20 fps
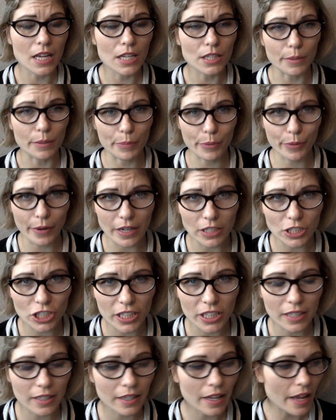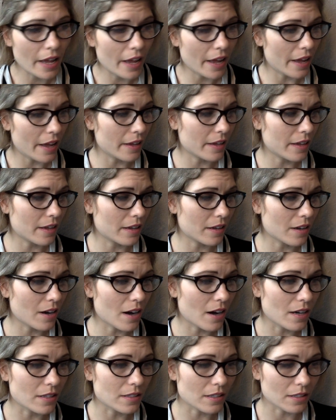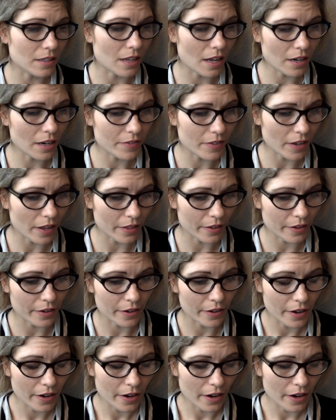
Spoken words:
depression. It can cause a lot of other